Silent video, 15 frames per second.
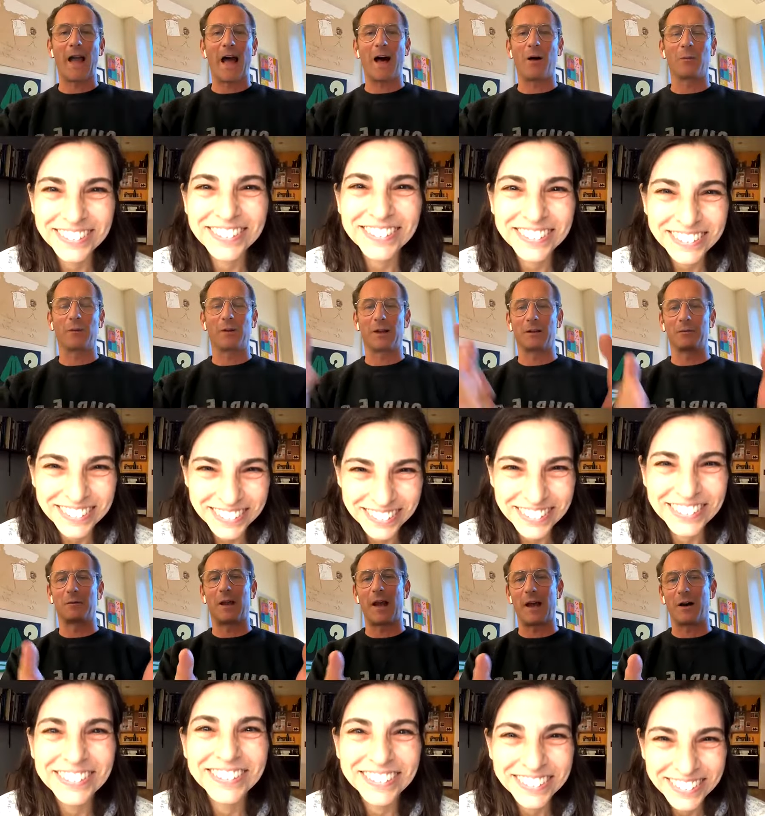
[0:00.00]
Speaker 1: out
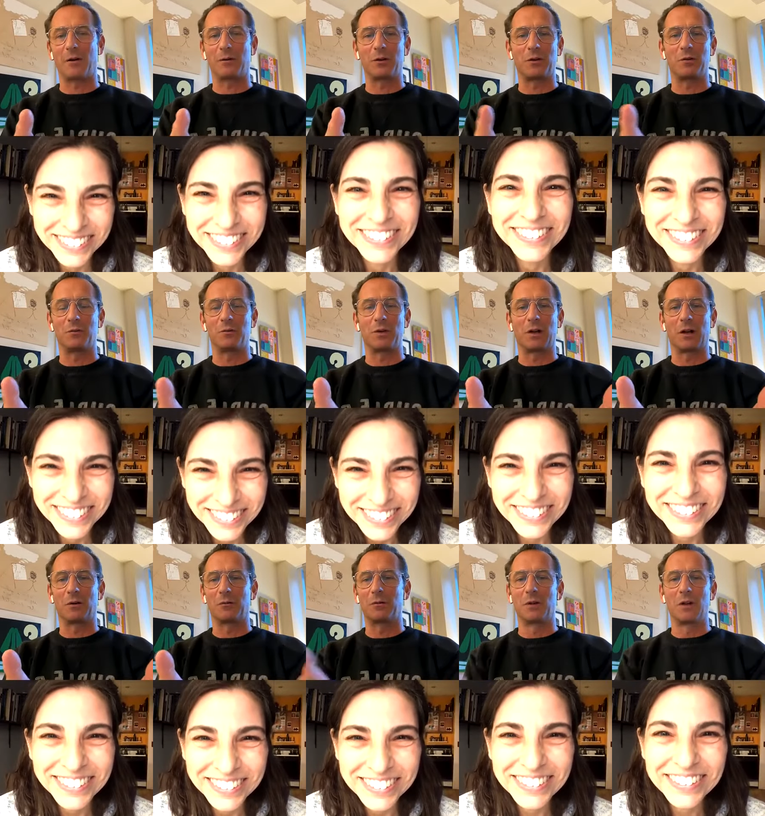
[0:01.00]
like now. You, you
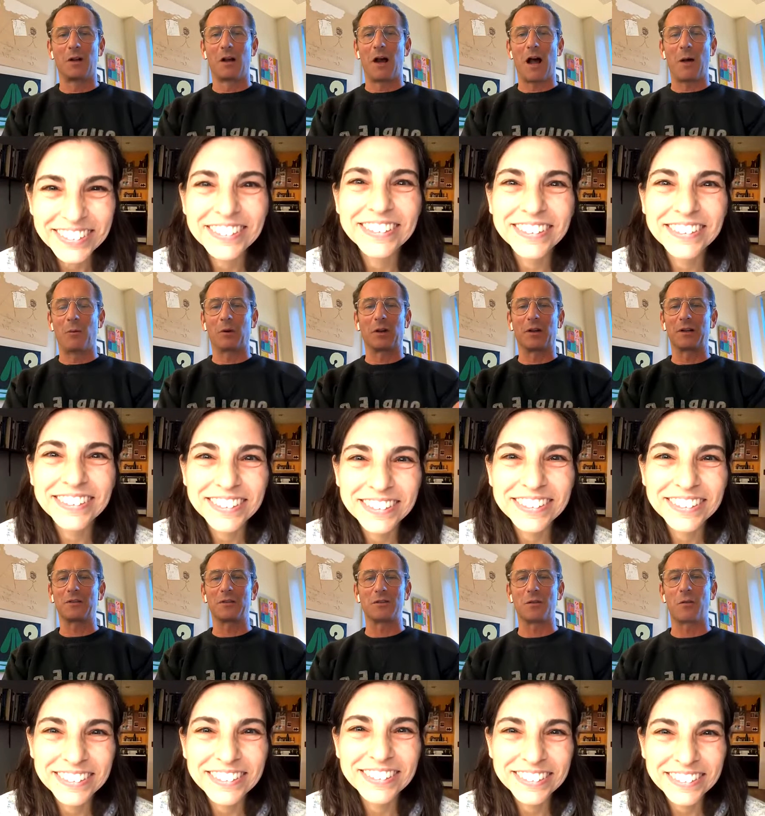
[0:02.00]
know, I want to
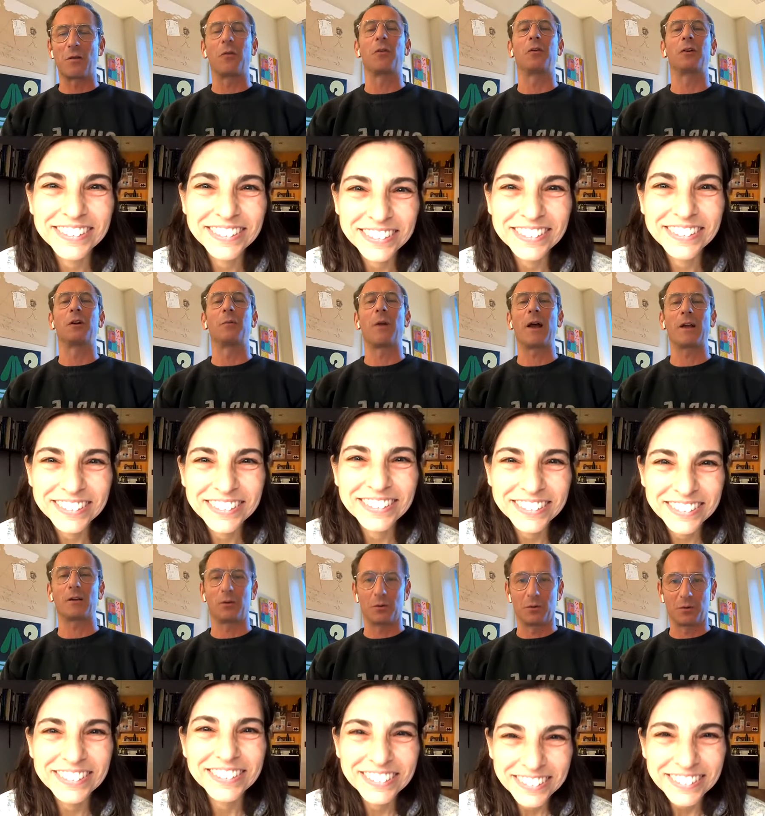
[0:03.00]
listen to thirty
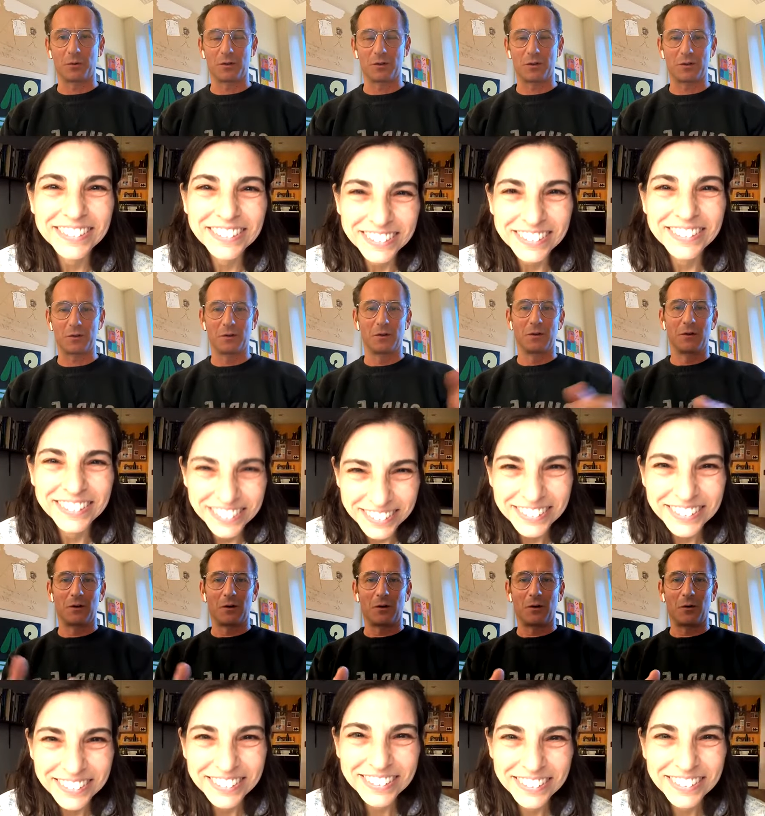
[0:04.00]
records
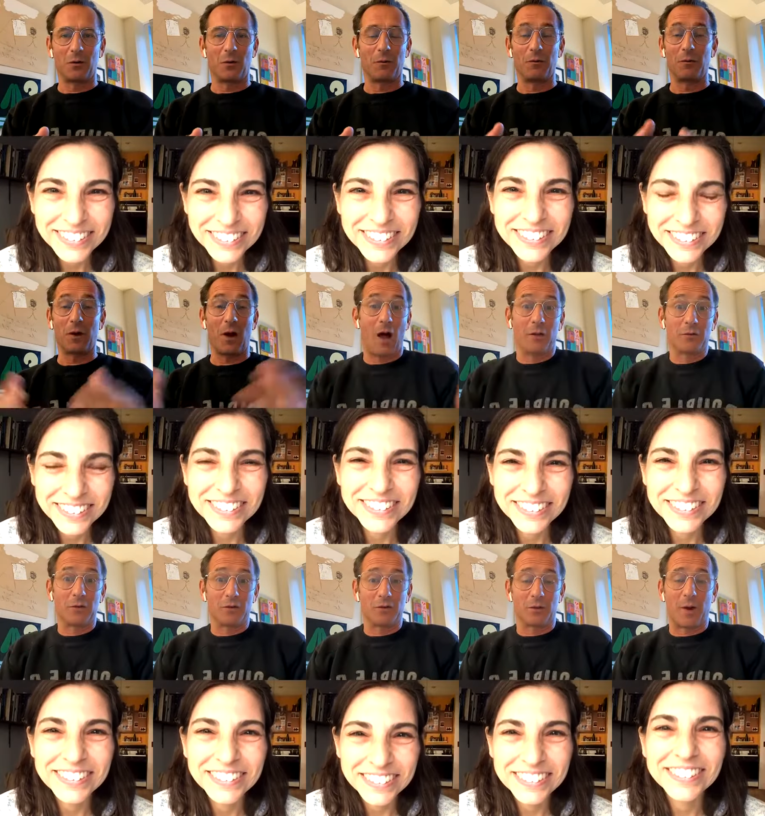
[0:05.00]
or
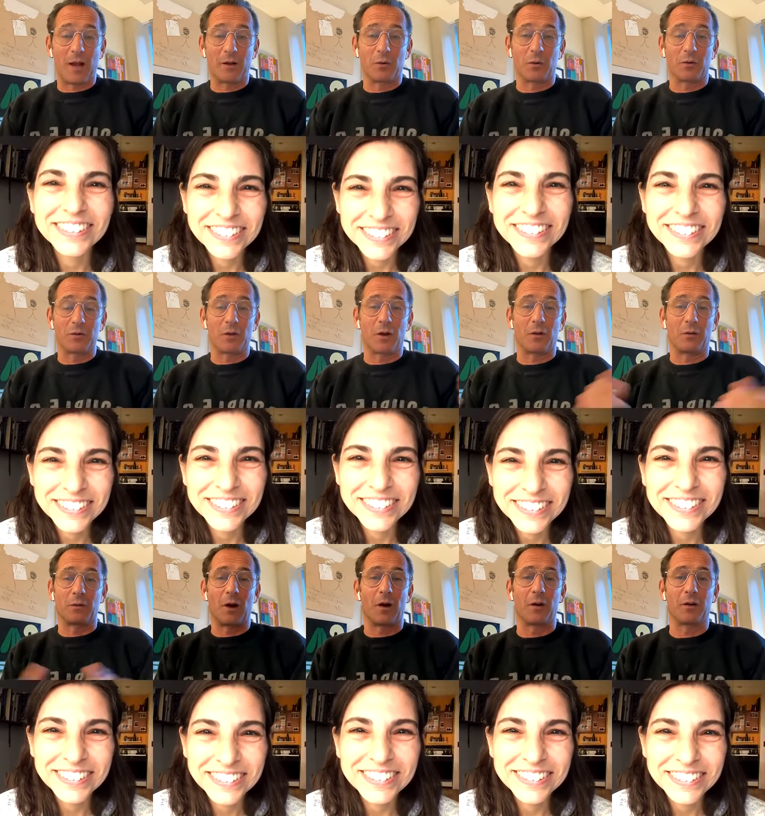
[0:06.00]
hundreds of records
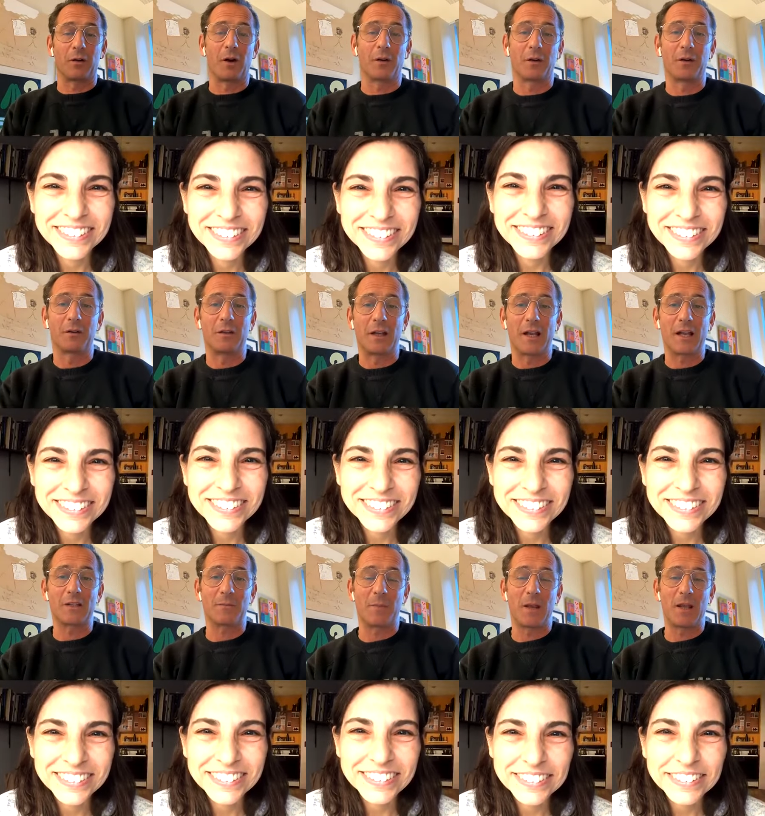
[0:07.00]
on on on a
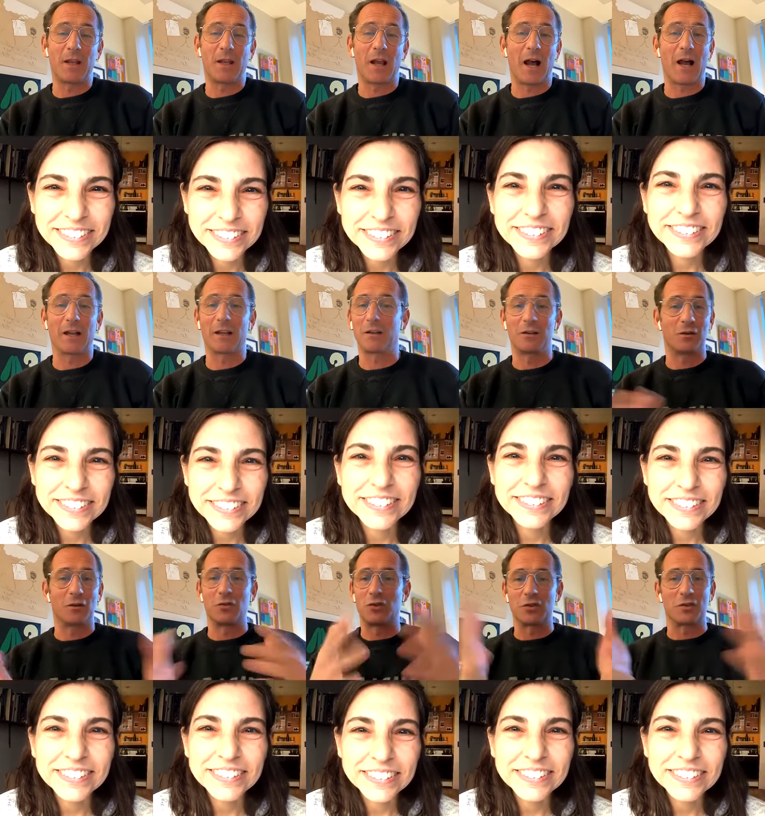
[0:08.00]
DSP. I,
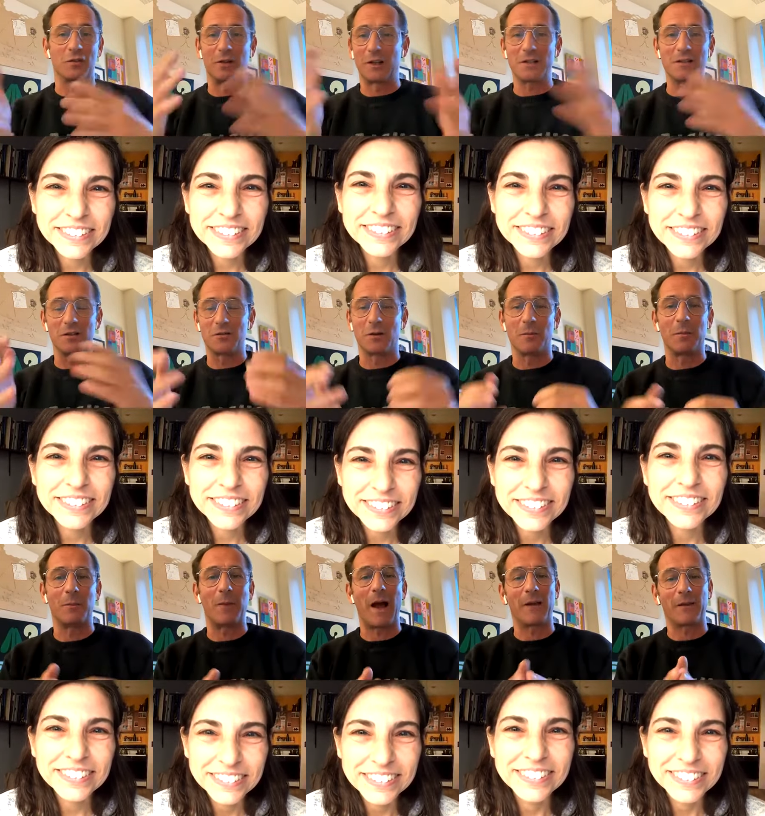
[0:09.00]
you can just listen to it.
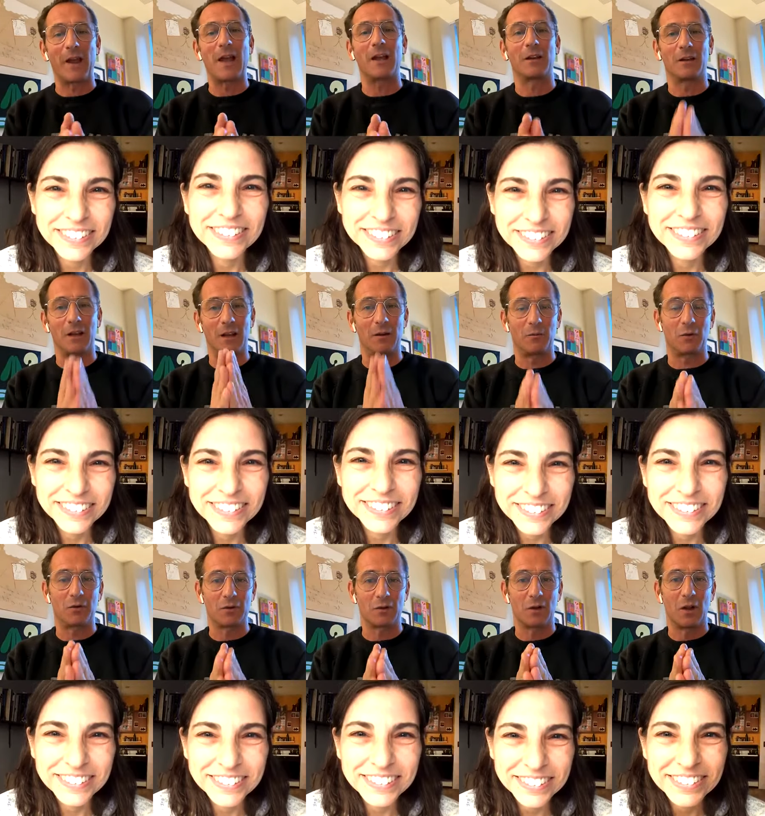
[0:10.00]
But back then, it
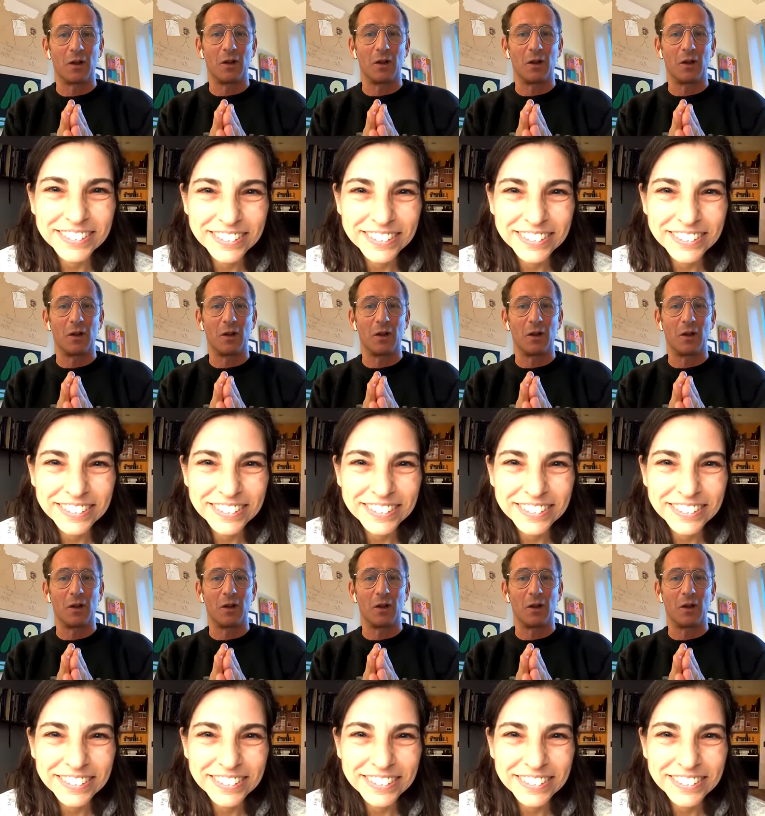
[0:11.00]
was